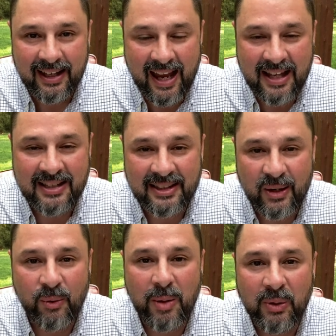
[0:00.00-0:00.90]
And
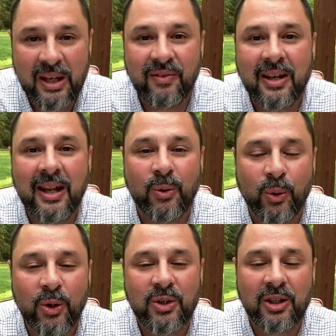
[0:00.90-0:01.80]
so we believe, in
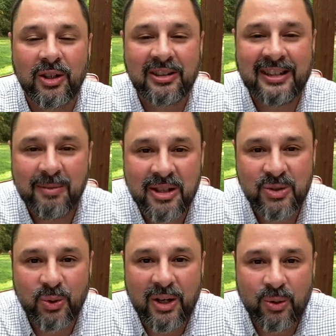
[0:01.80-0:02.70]
order to
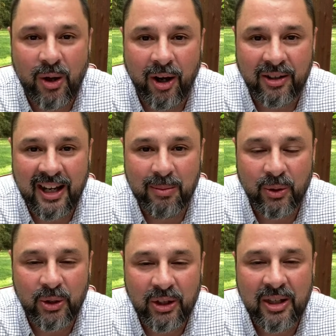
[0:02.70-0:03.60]
demonstrate to our
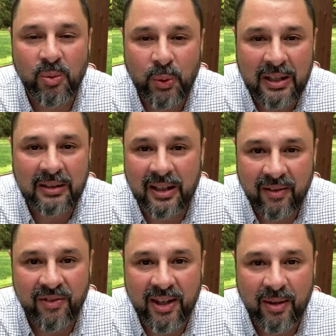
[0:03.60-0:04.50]
neighborhood that we
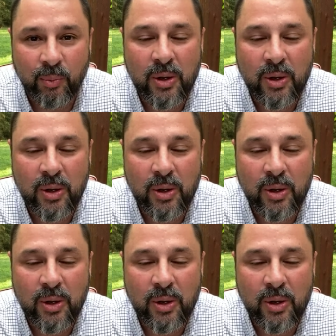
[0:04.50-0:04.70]
love them,